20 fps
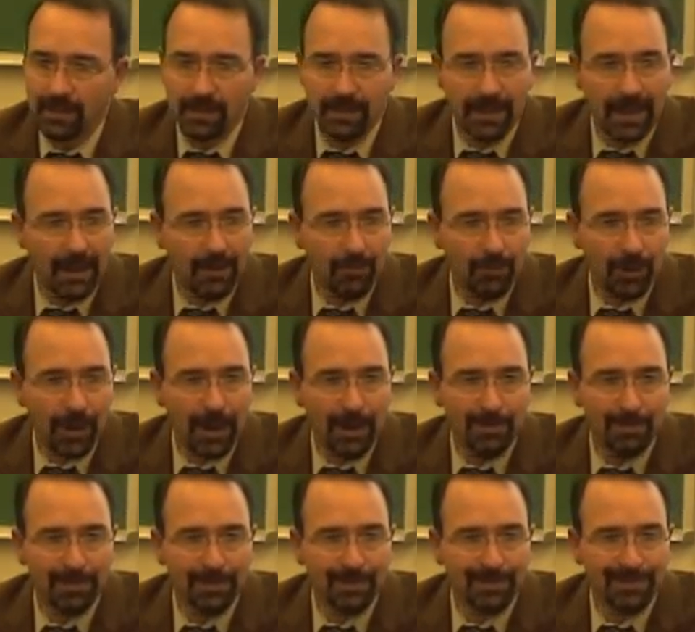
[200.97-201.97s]
not
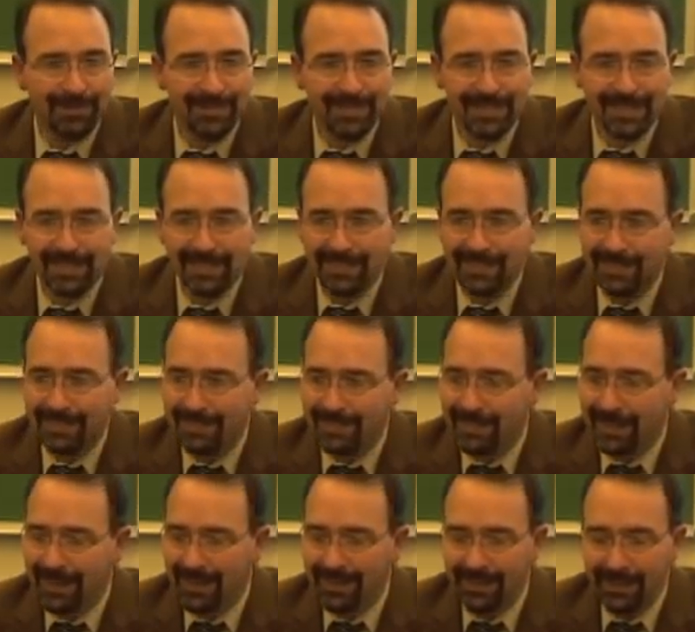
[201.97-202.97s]
rap,
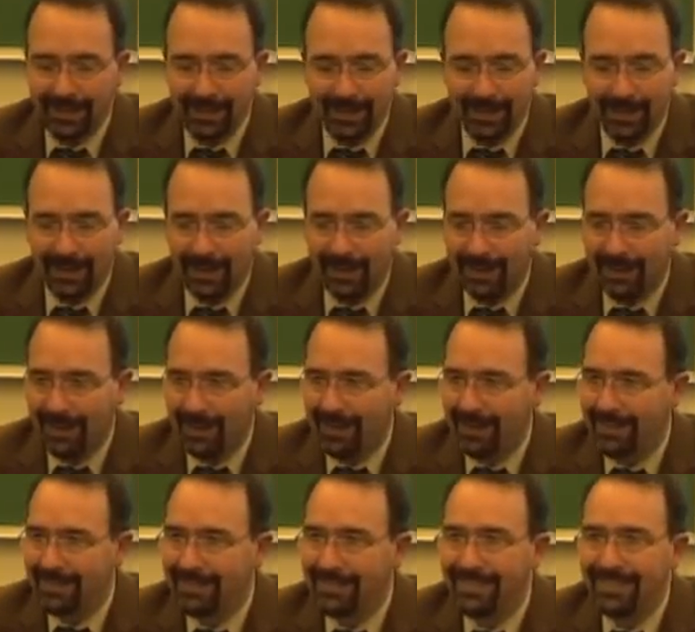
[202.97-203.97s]
not Lady Gaga,
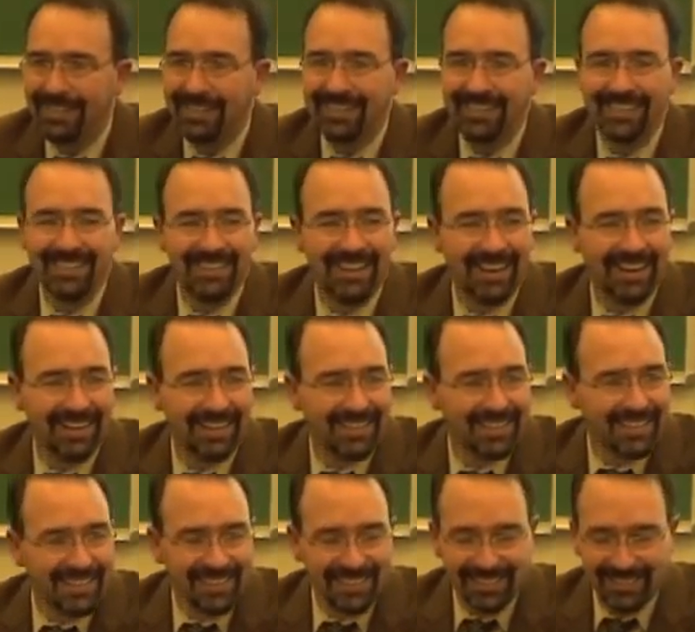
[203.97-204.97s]

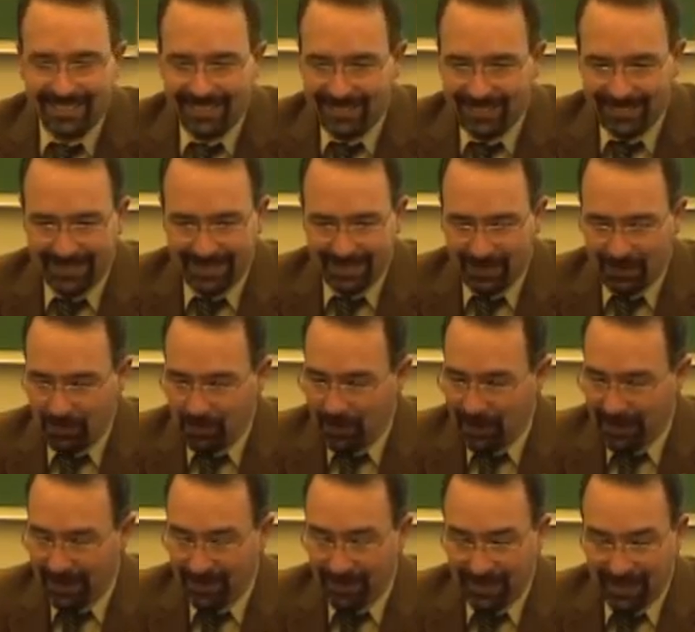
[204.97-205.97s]
not
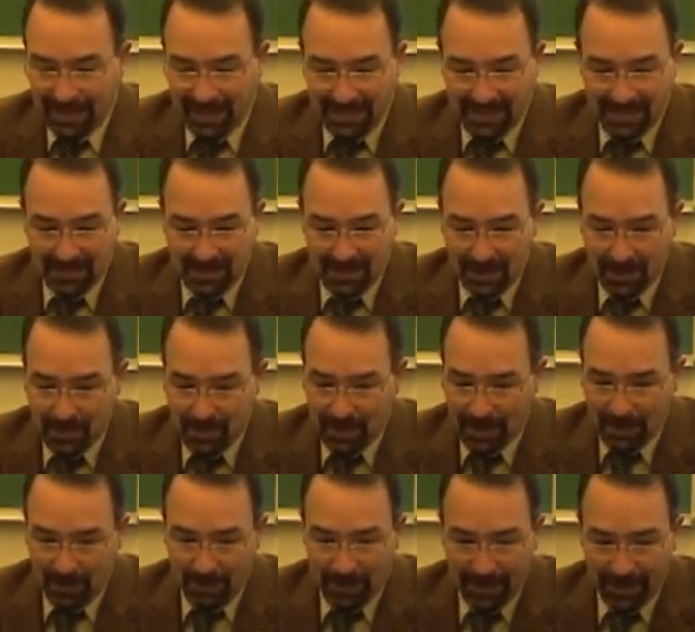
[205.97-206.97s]
whatever that Star
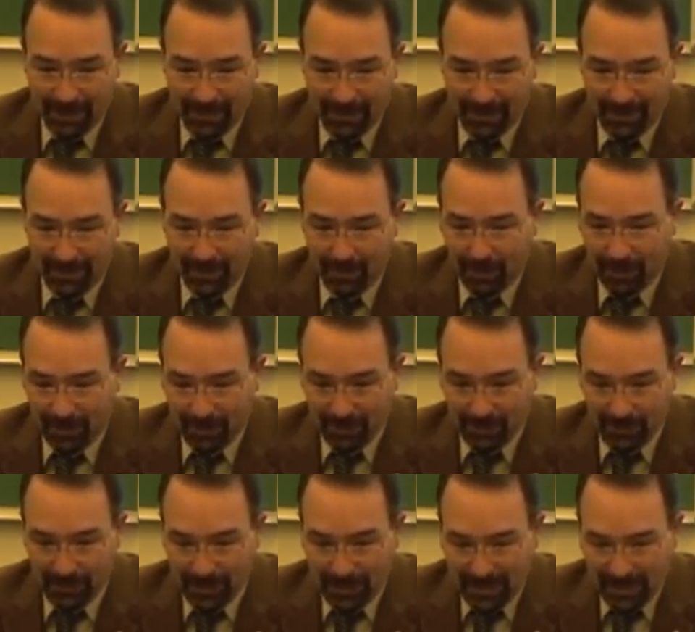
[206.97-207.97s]
Spangled Banner
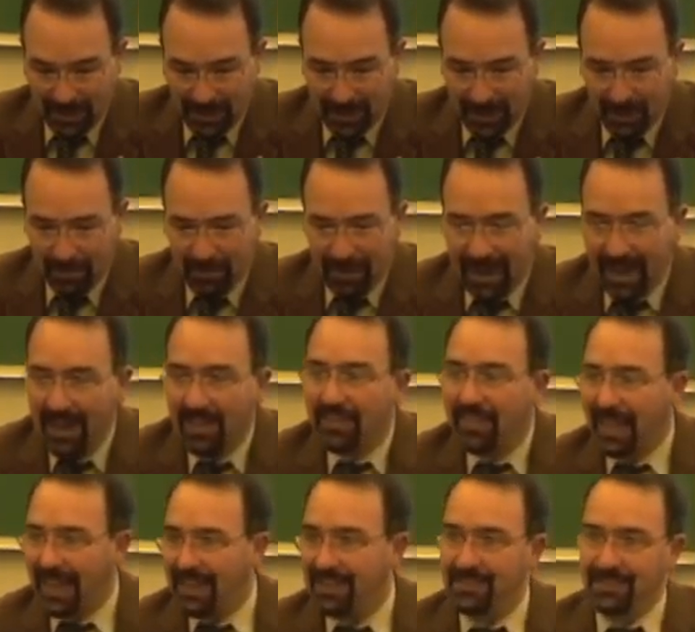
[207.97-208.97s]
was, not
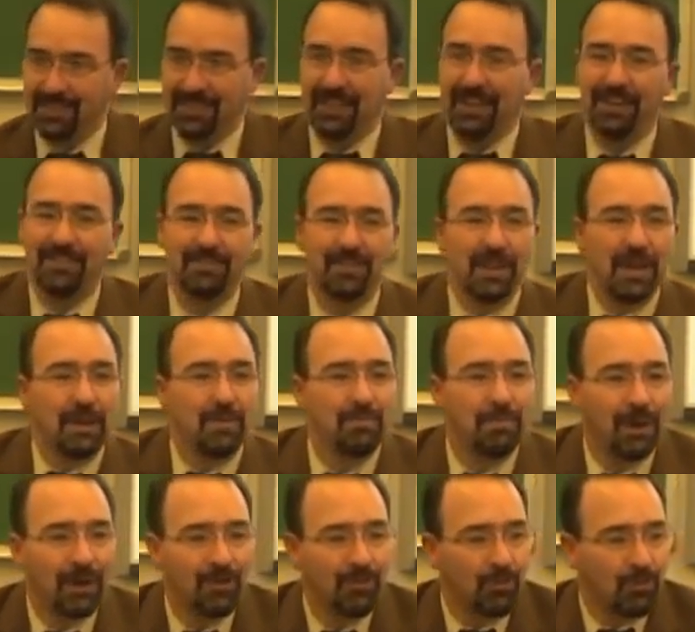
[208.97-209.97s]
that stuff,
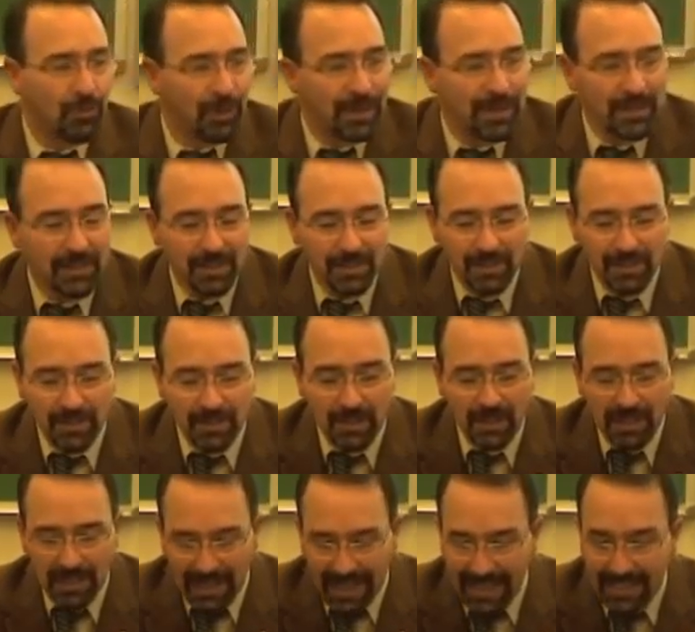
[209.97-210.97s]
but real
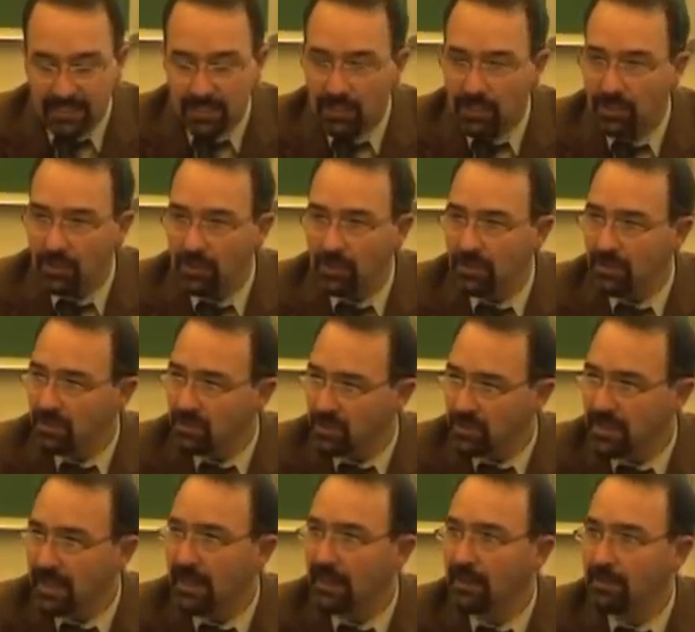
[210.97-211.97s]
classical
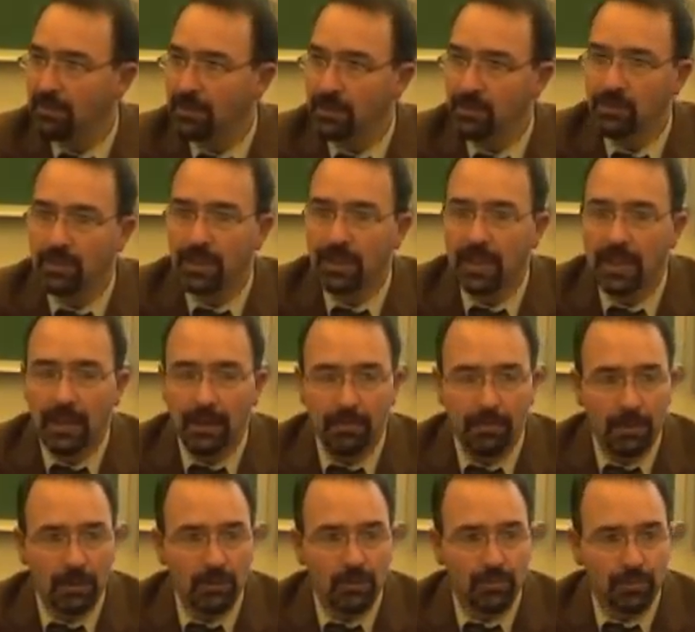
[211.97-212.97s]
style of music
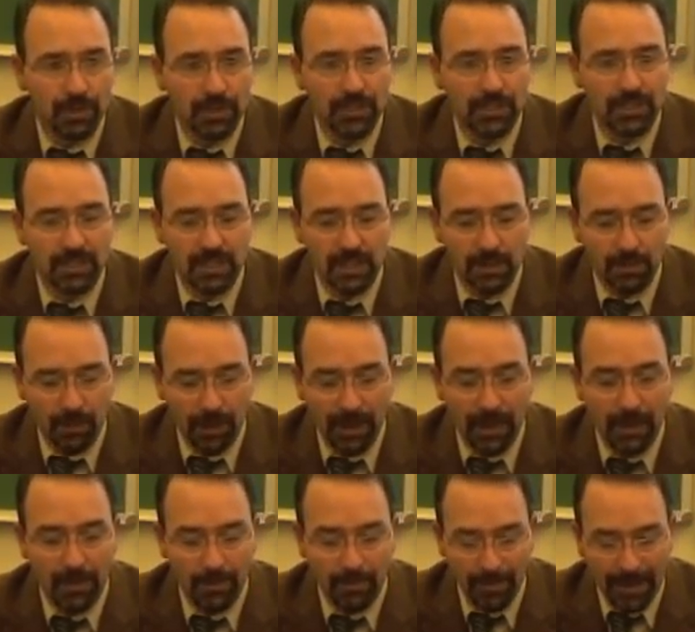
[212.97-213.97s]
builds bridges in the
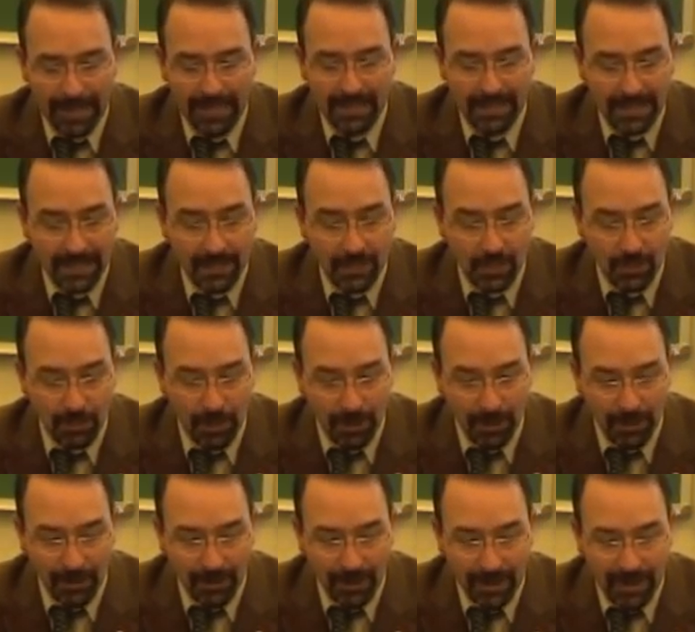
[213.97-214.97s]
brain that makes kids
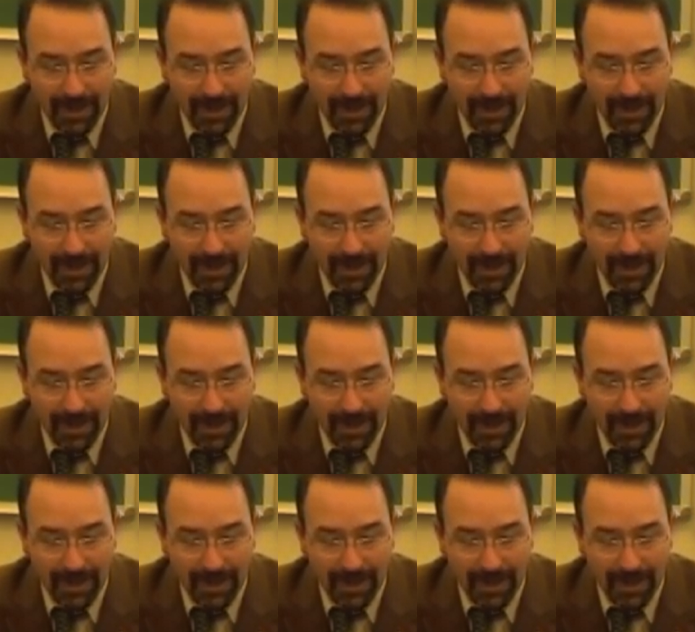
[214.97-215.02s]
smarter.